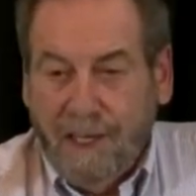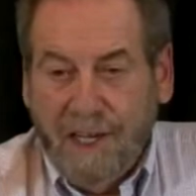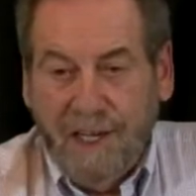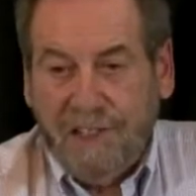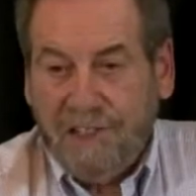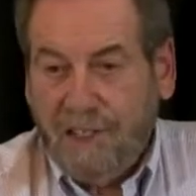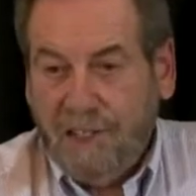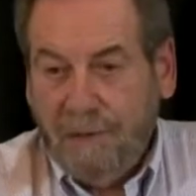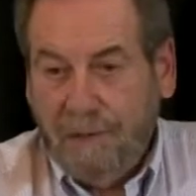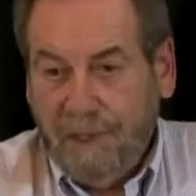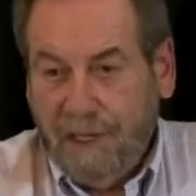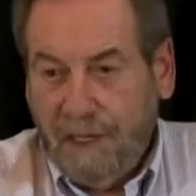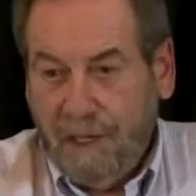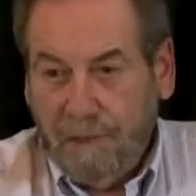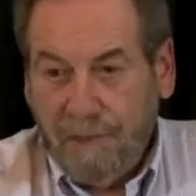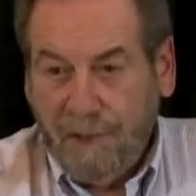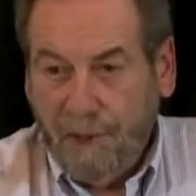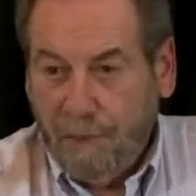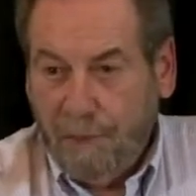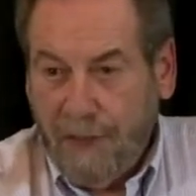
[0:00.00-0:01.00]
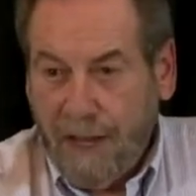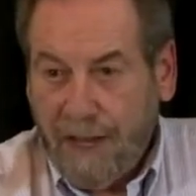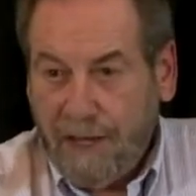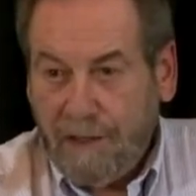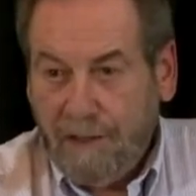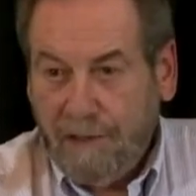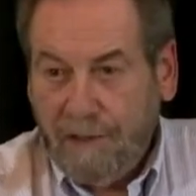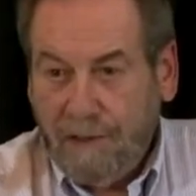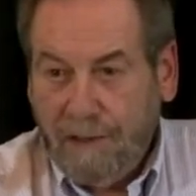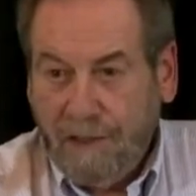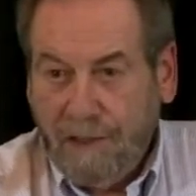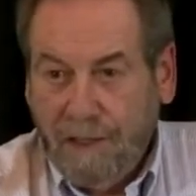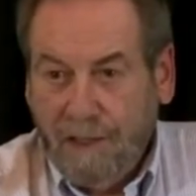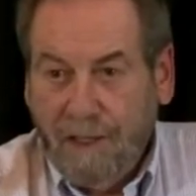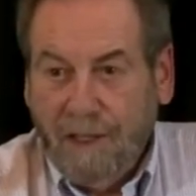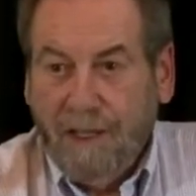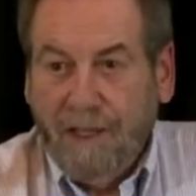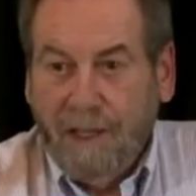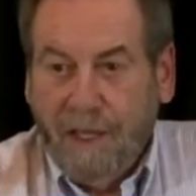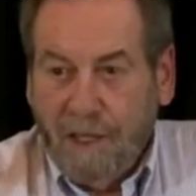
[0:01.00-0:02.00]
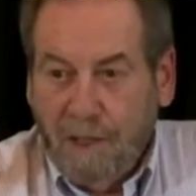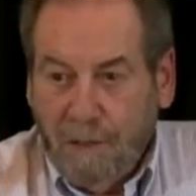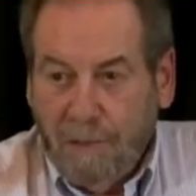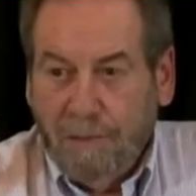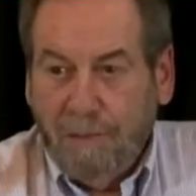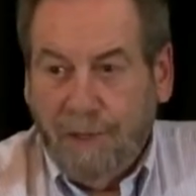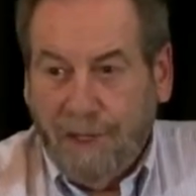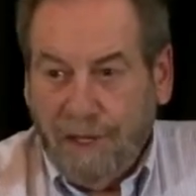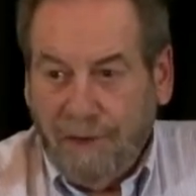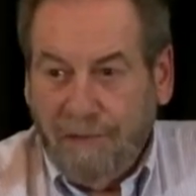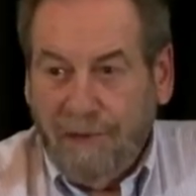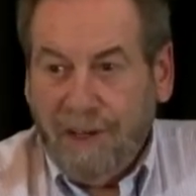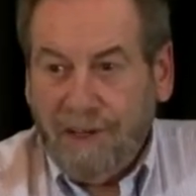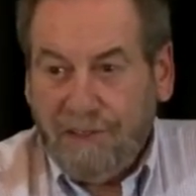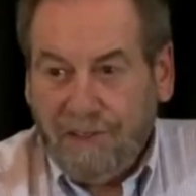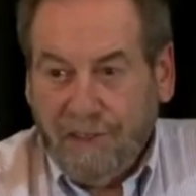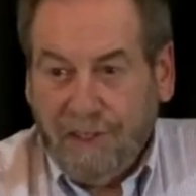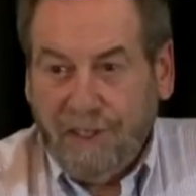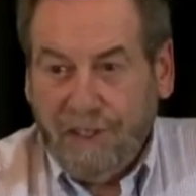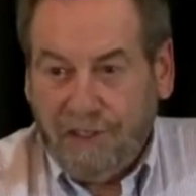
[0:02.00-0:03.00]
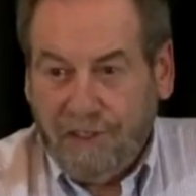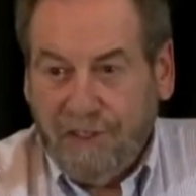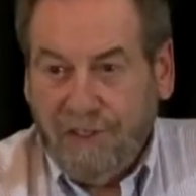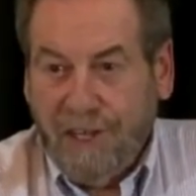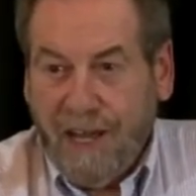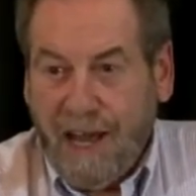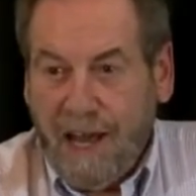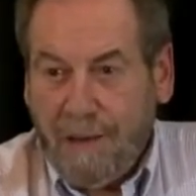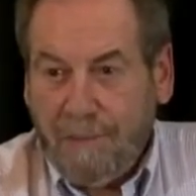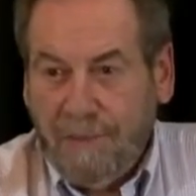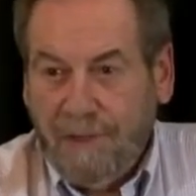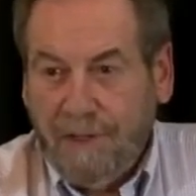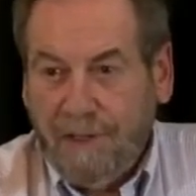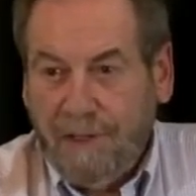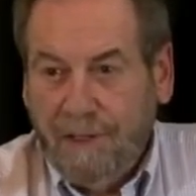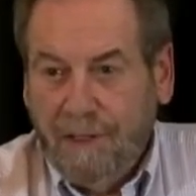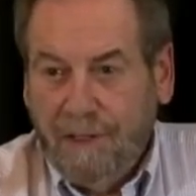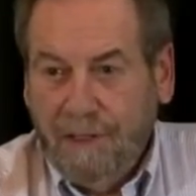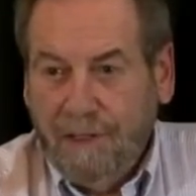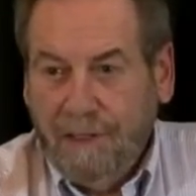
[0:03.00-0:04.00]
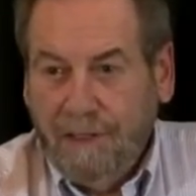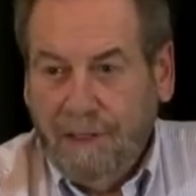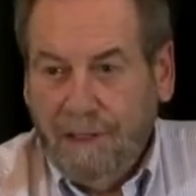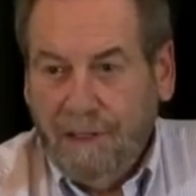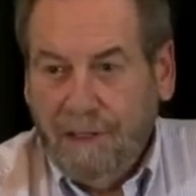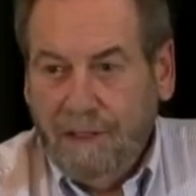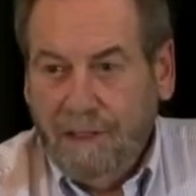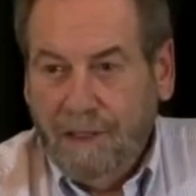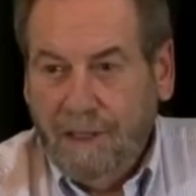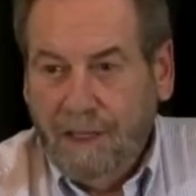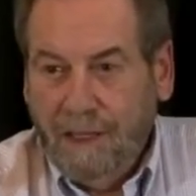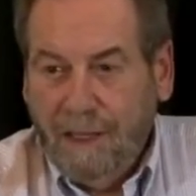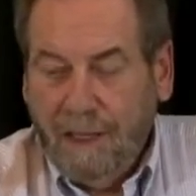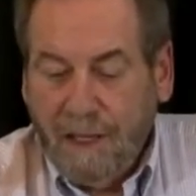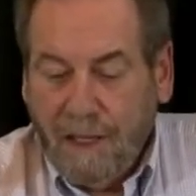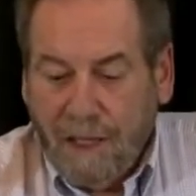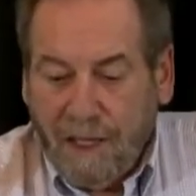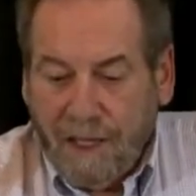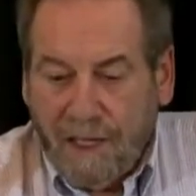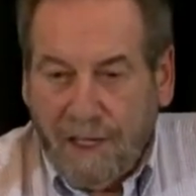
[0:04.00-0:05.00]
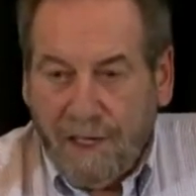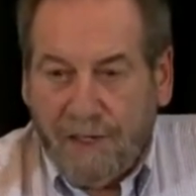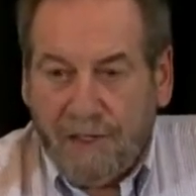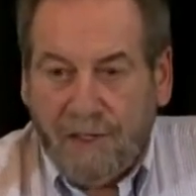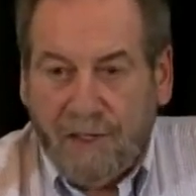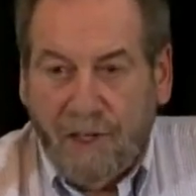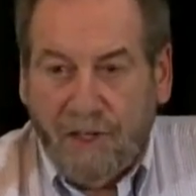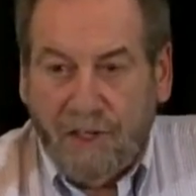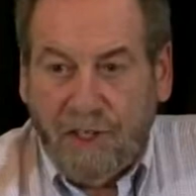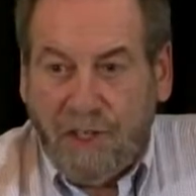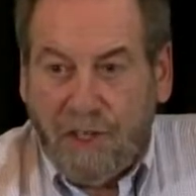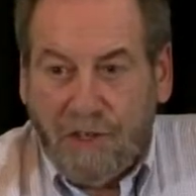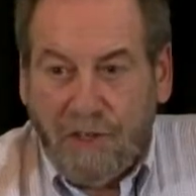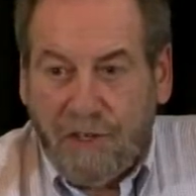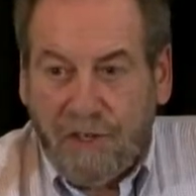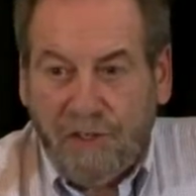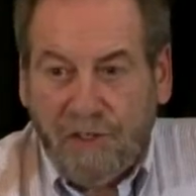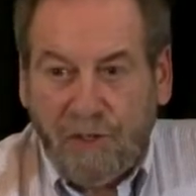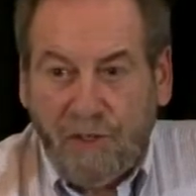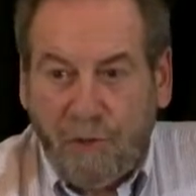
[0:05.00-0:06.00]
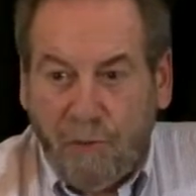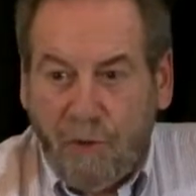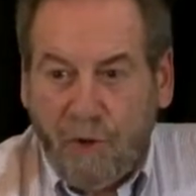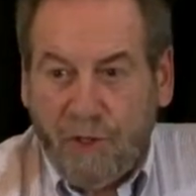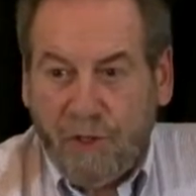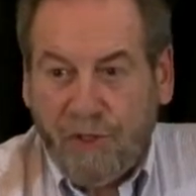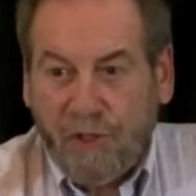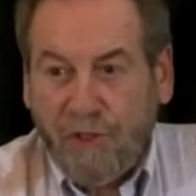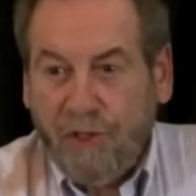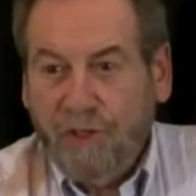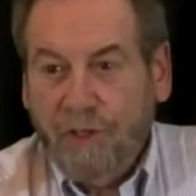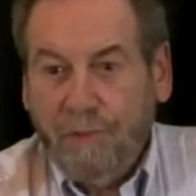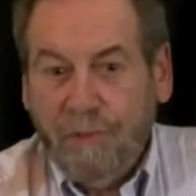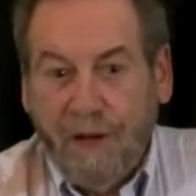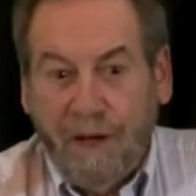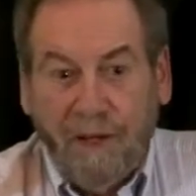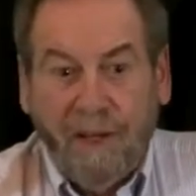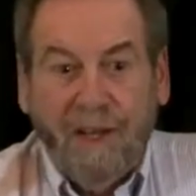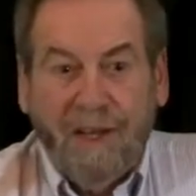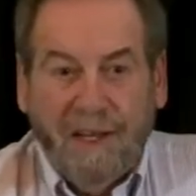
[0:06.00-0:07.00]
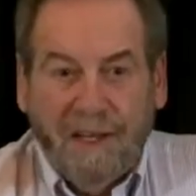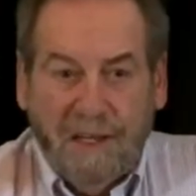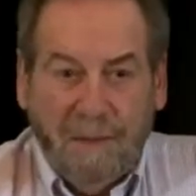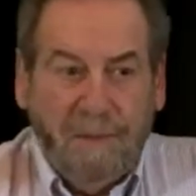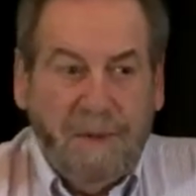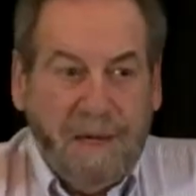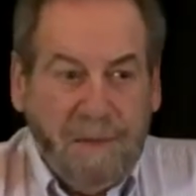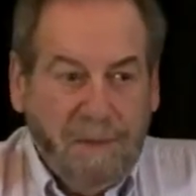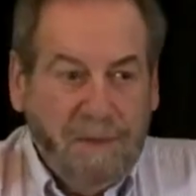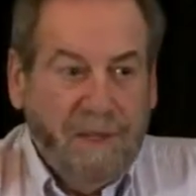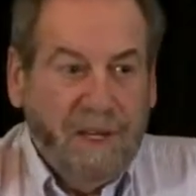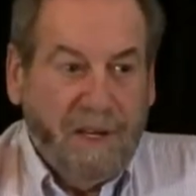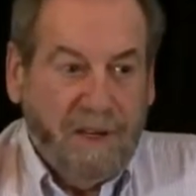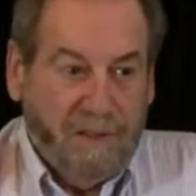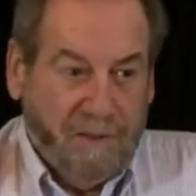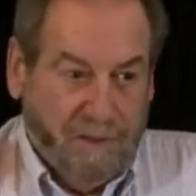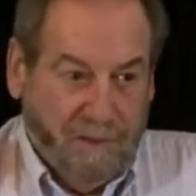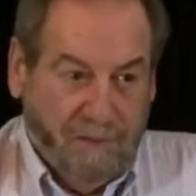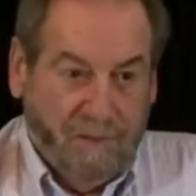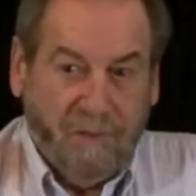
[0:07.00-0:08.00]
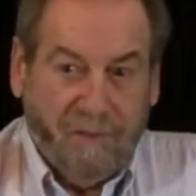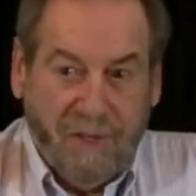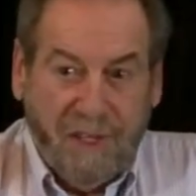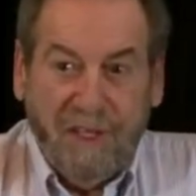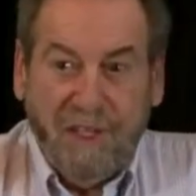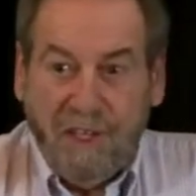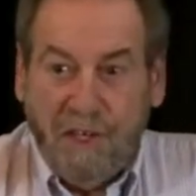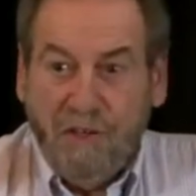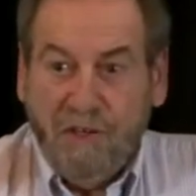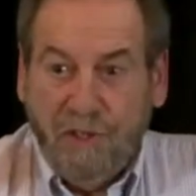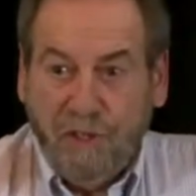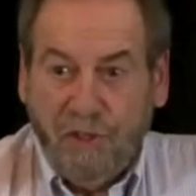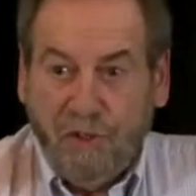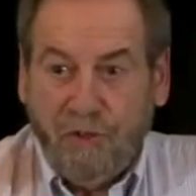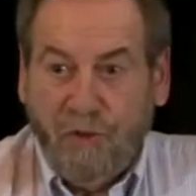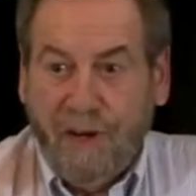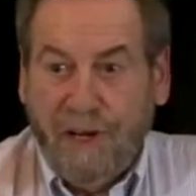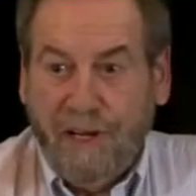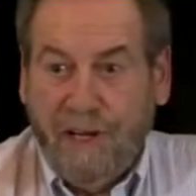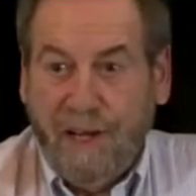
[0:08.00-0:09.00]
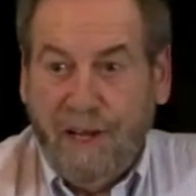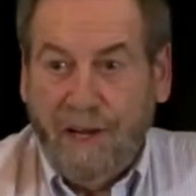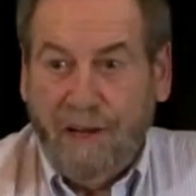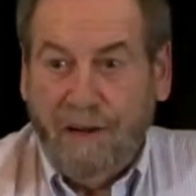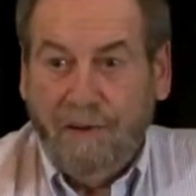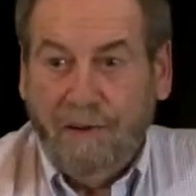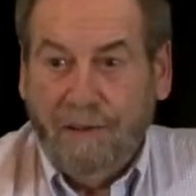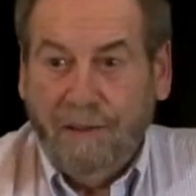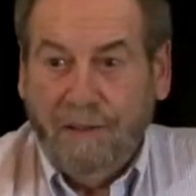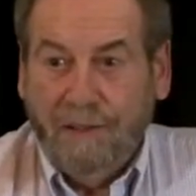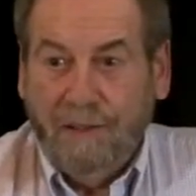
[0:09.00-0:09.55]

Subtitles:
It's going to be an uphill battle, but eventually it should happen. So the unions, they're more concerned about the people that are in the unions right now.